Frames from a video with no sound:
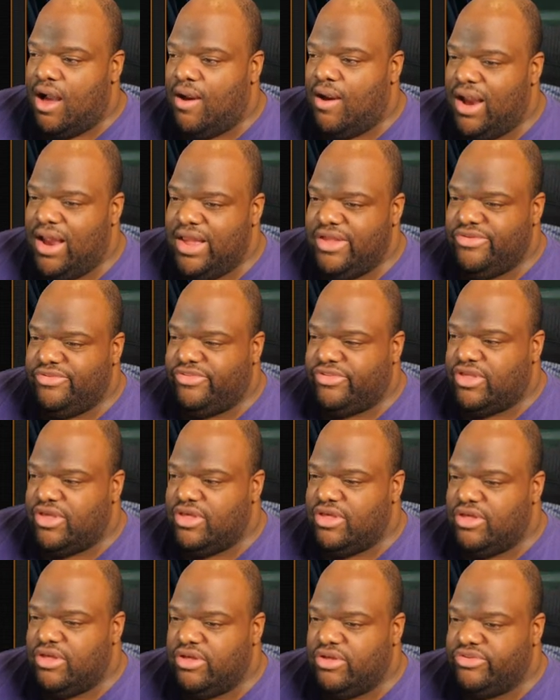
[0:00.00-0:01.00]
All right,
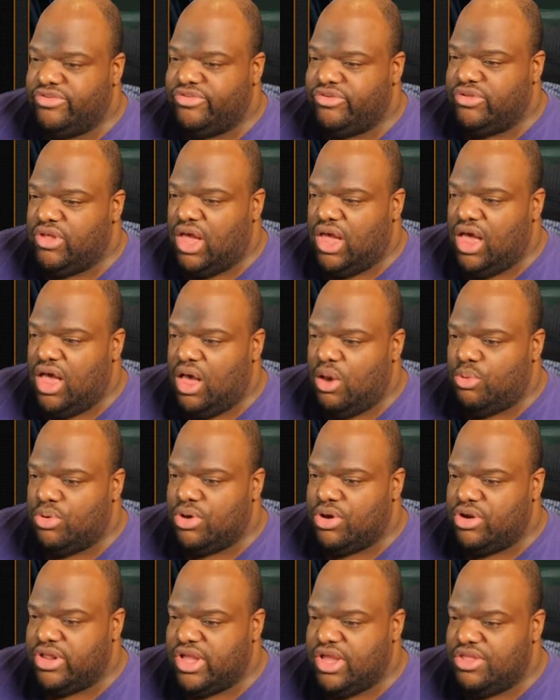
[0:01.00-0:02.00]
skills. Uh,
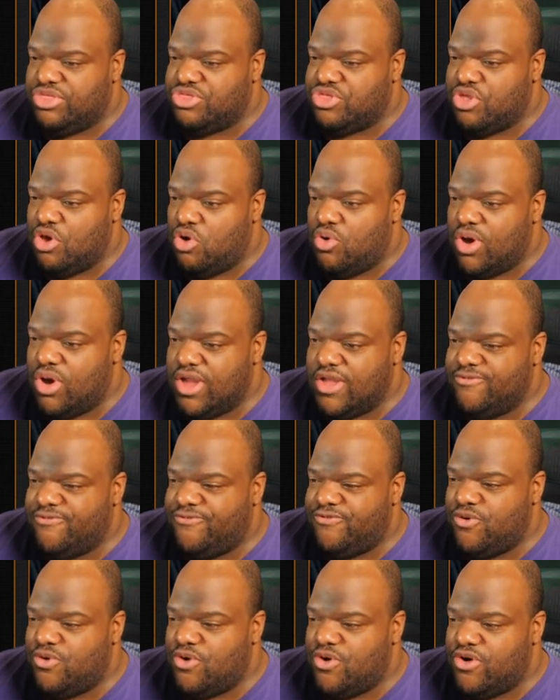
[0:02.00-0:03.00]
we're gonna get throwing
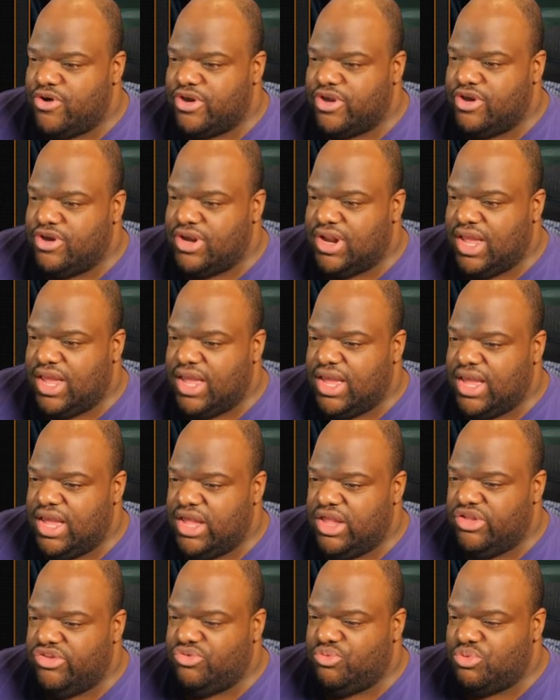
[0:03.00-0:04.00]
for
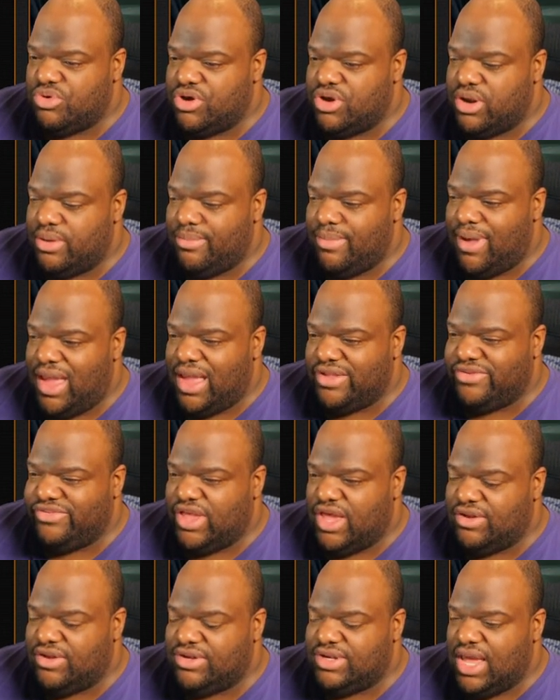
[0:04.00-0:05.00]
grenades. We're gonna
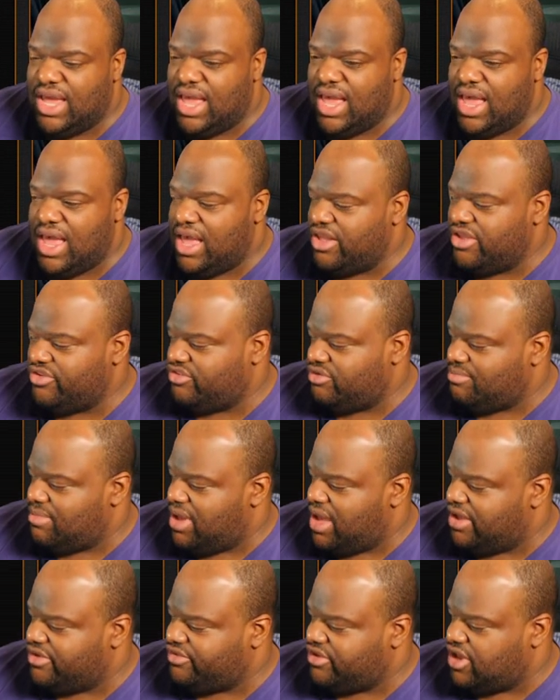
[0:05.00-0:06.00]
max out dodge
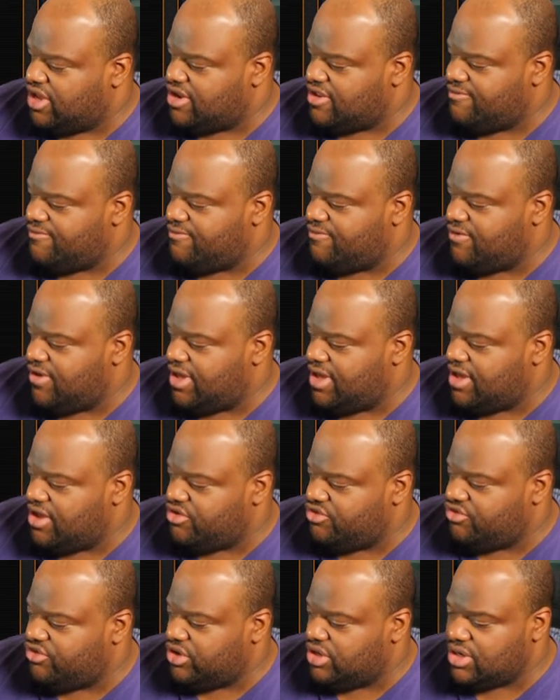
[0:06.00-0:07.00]
and max out
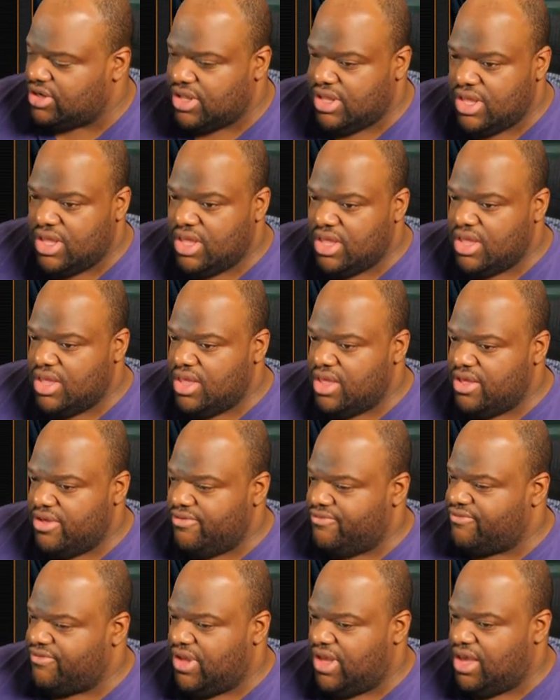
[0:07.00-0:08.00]
evasion.
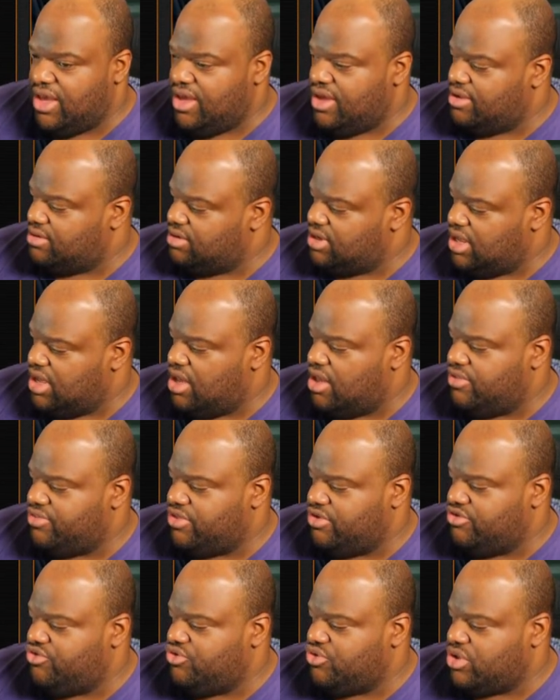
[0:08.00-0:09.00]
Found
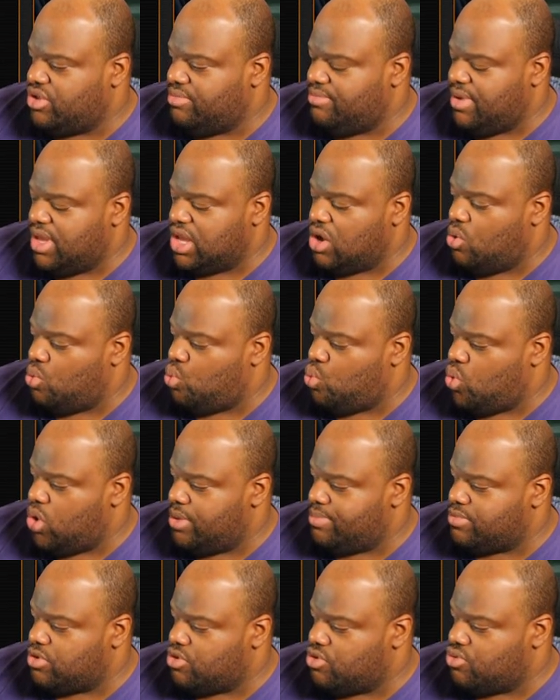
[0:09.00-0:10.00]
out that you can make a
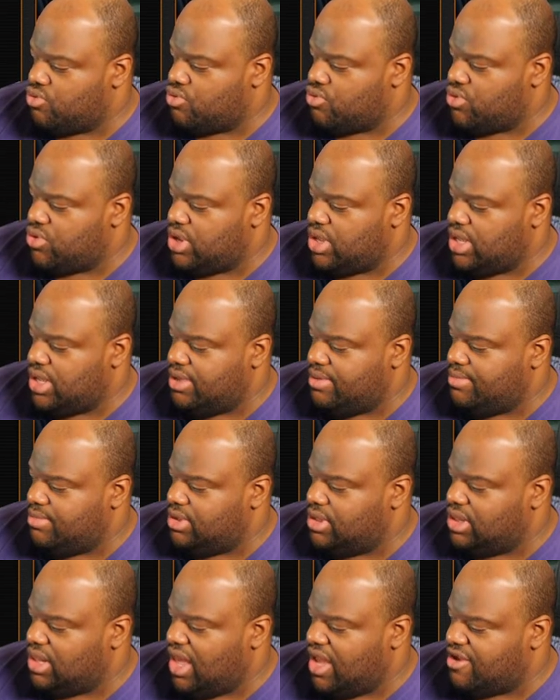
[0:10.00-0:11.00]
whipped
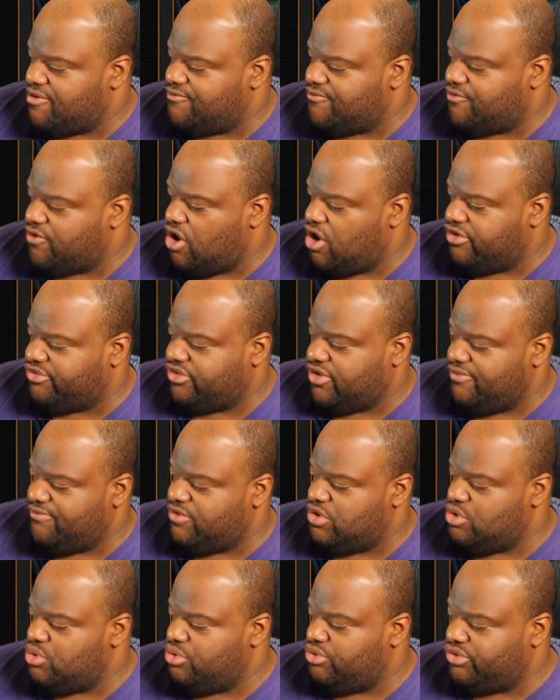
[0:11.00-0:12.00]
cream like
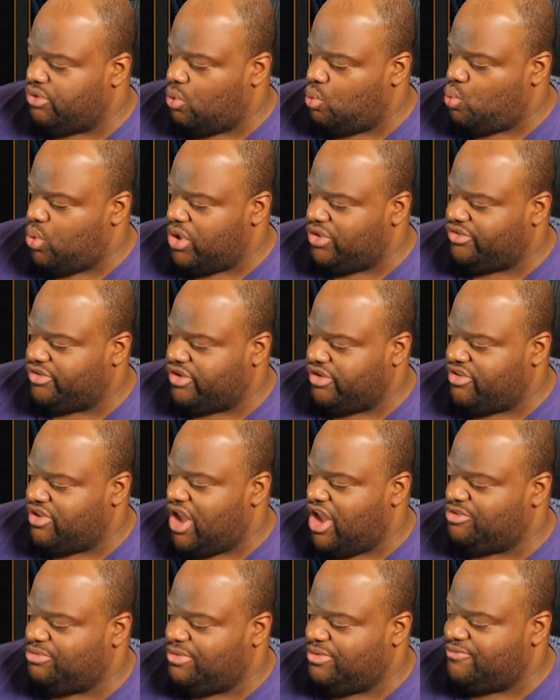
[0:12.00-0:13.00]
frosting if you use a whisk
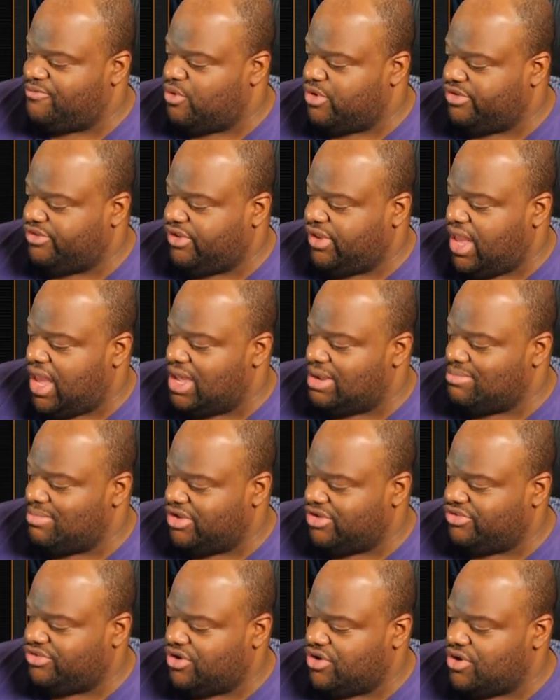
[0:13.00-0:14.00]
attachment for a
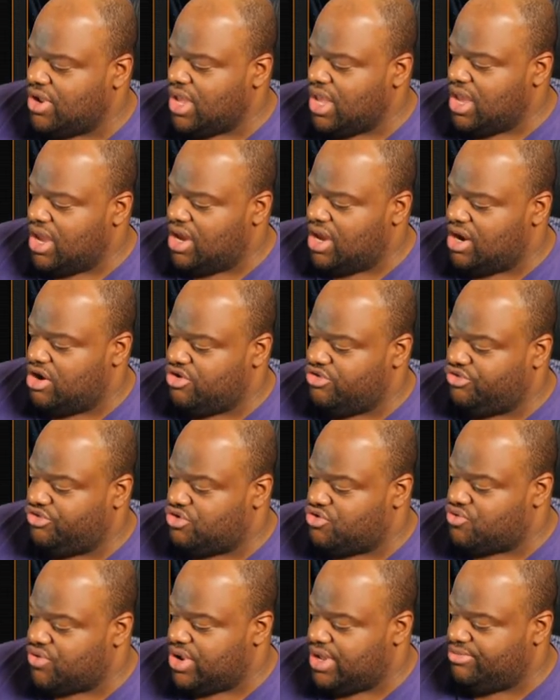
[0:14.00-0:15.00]
stand mixer, and I'm
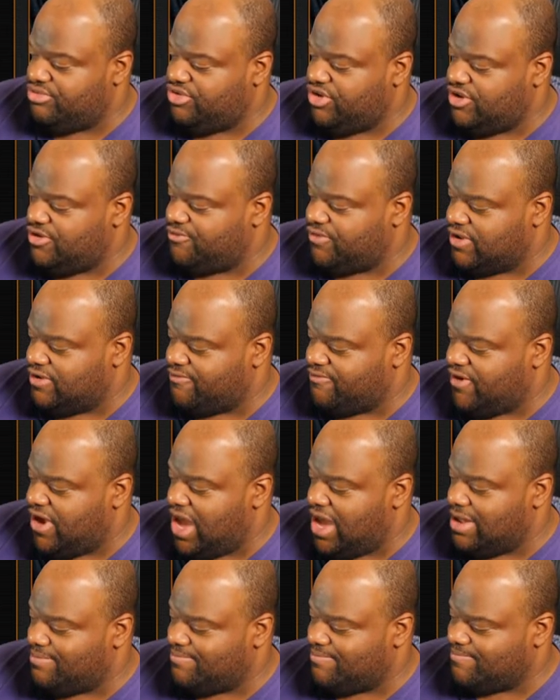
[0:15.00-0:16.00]
using cream cheese for the
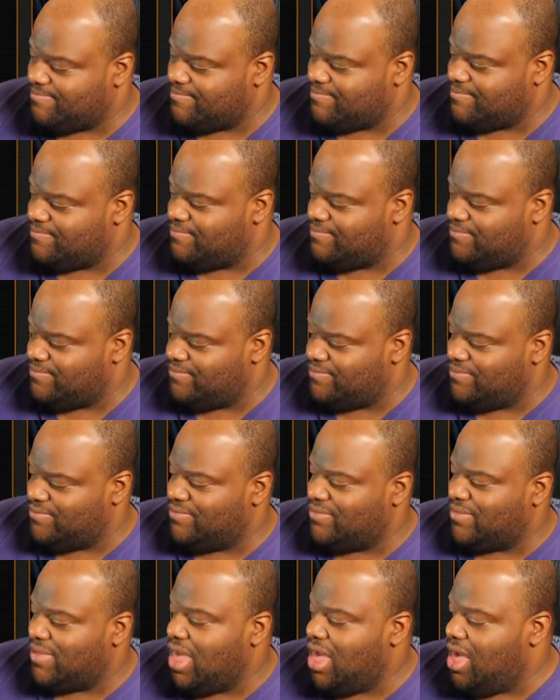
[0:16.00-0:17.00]
fat.
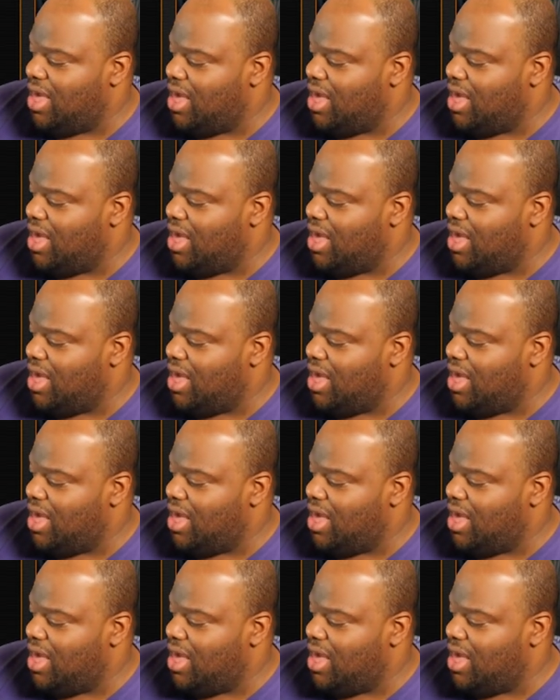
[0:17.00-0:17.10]
Hmm.